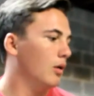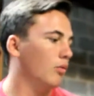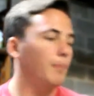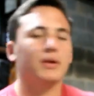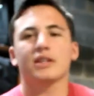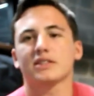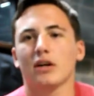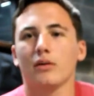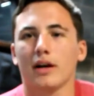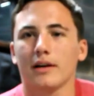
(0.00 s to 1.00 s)
We'll put this
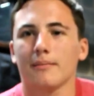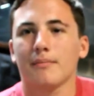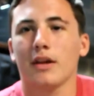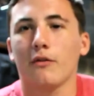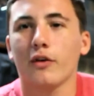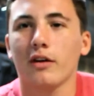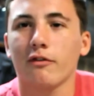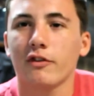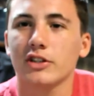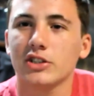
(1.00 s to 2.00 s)
on like if we're
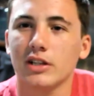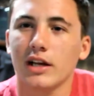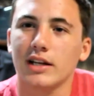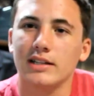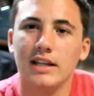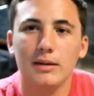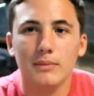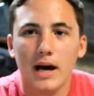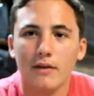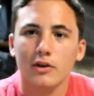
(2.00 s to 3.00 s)
fishing like a deep
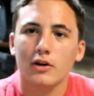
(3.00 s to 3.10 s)
diving